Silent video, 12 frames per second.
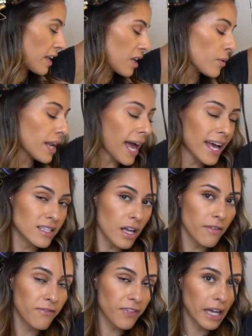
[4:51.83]
anyone has
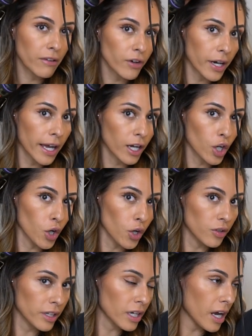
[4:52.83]
a favorite
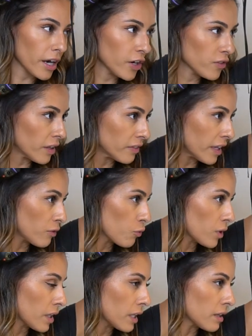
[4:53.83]
curling iron that they
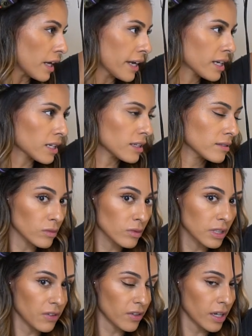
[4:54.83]
really like,
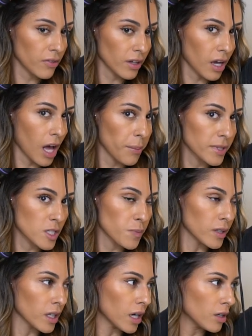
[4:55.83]
leave it in the comments
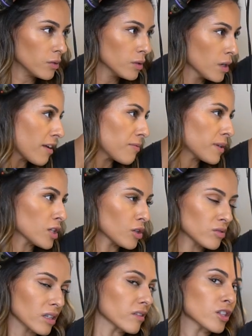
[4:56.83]
below. I've been
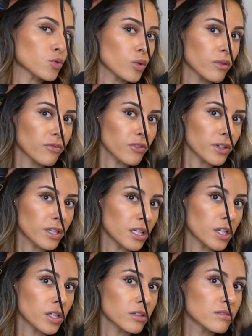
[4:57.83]
using this one for
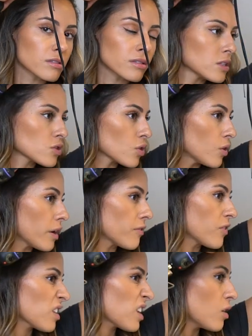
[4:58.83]
years, so I
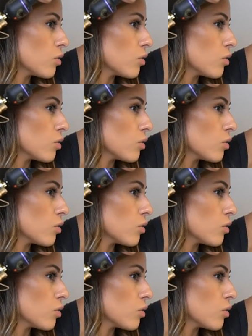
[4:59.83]
really